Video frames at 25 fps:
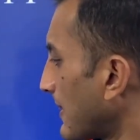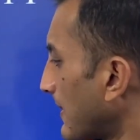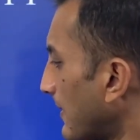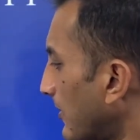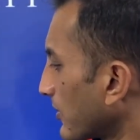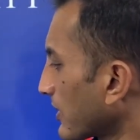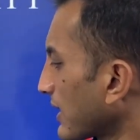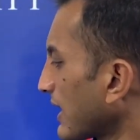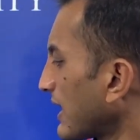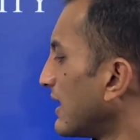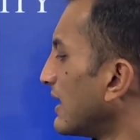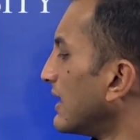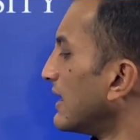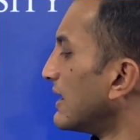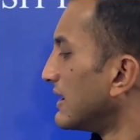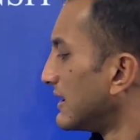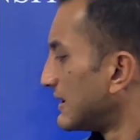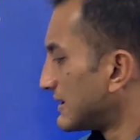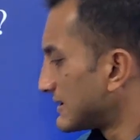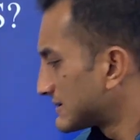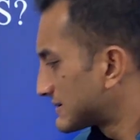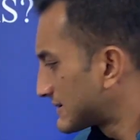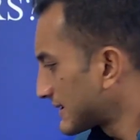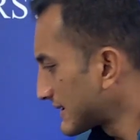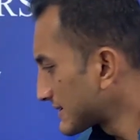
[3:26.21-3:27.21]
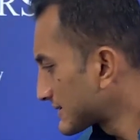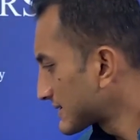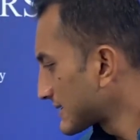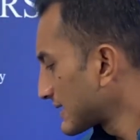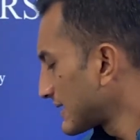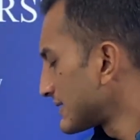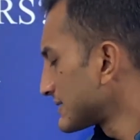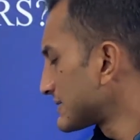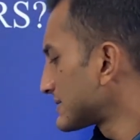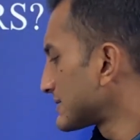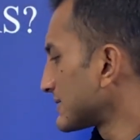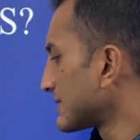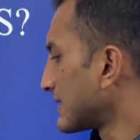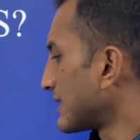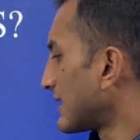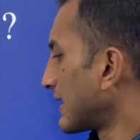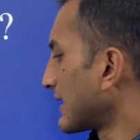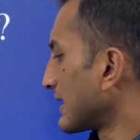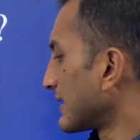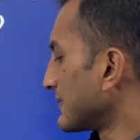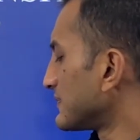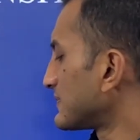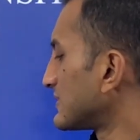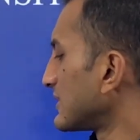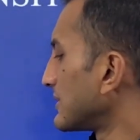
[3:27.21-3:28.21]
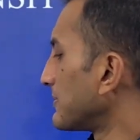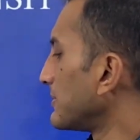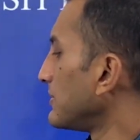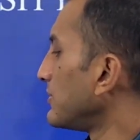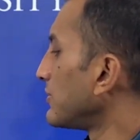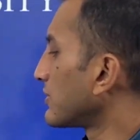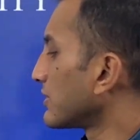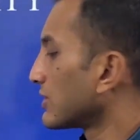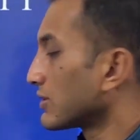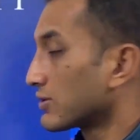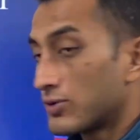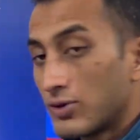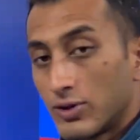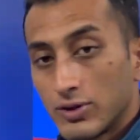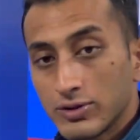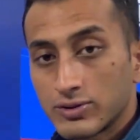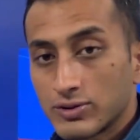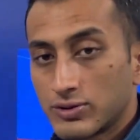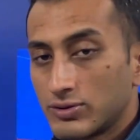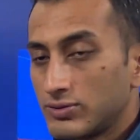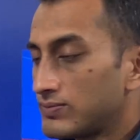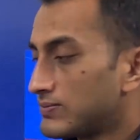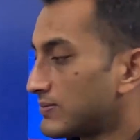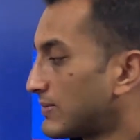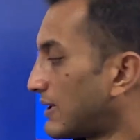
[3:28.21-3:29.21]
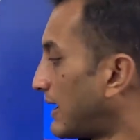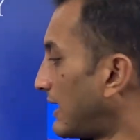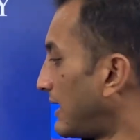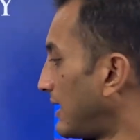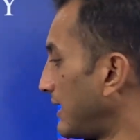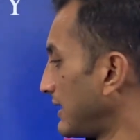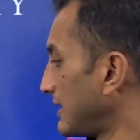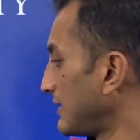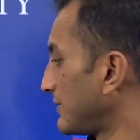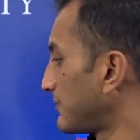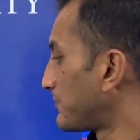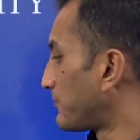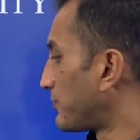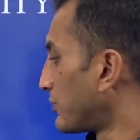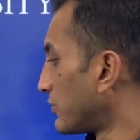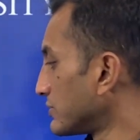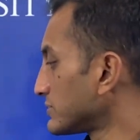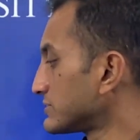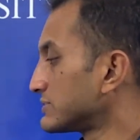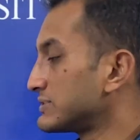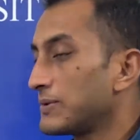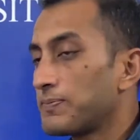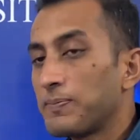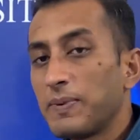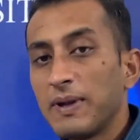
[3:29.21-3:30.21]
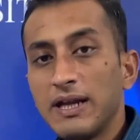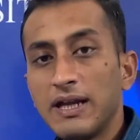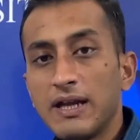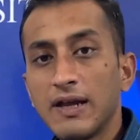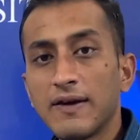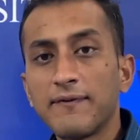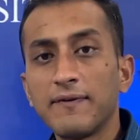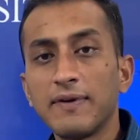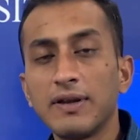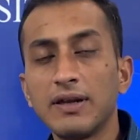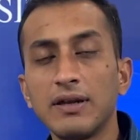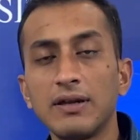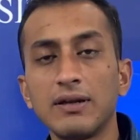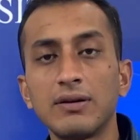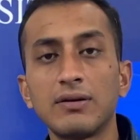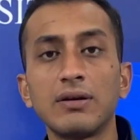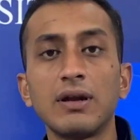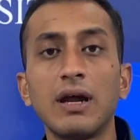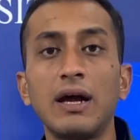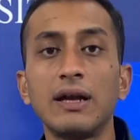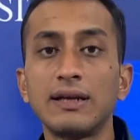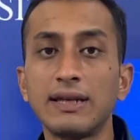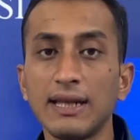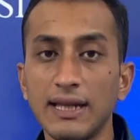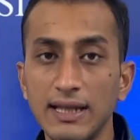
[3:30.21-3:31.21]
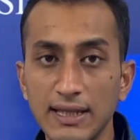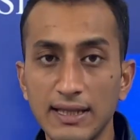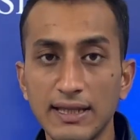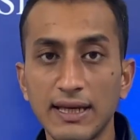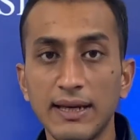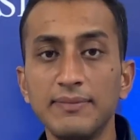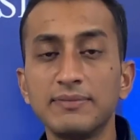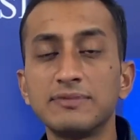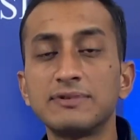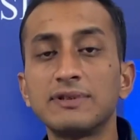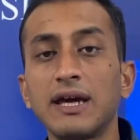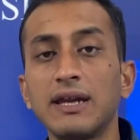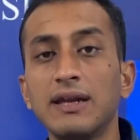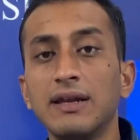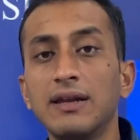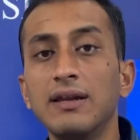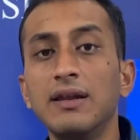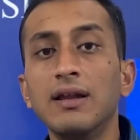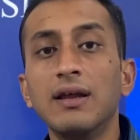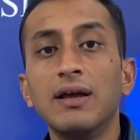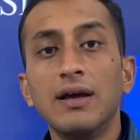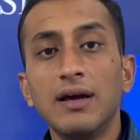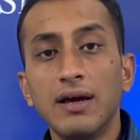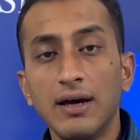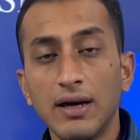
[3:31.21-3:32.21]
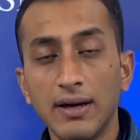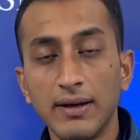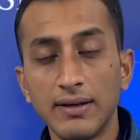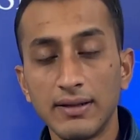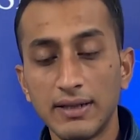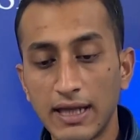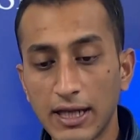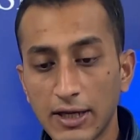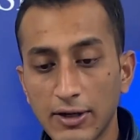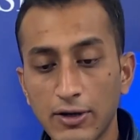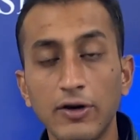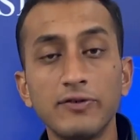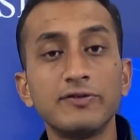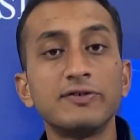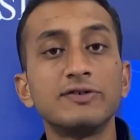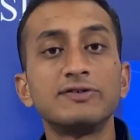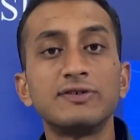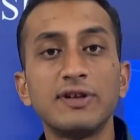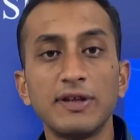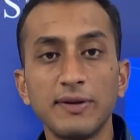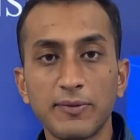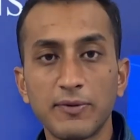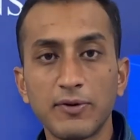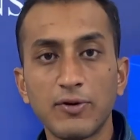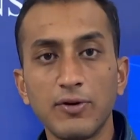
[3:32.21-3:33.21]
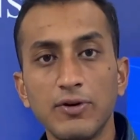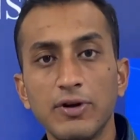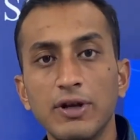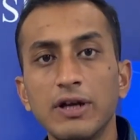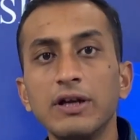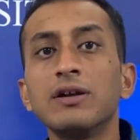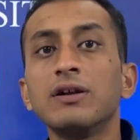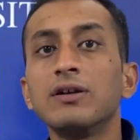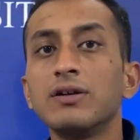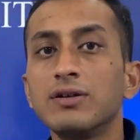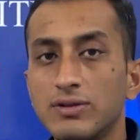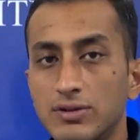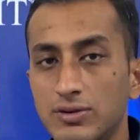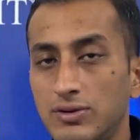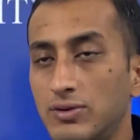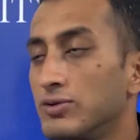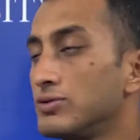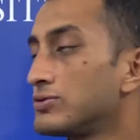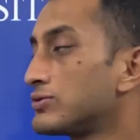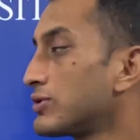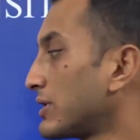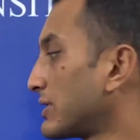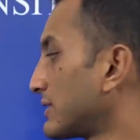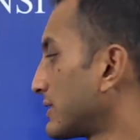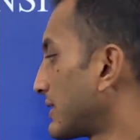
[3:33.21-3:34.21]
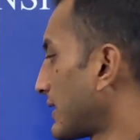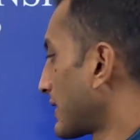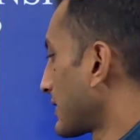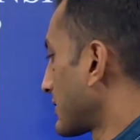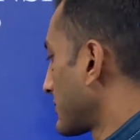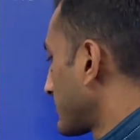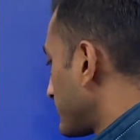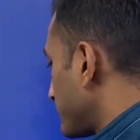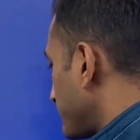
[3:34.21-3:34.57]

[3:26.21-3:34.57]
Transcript: Okay, it's just a random statement you can go through. I'll post the PDF in our Telegram channel, Decoded. Do join that.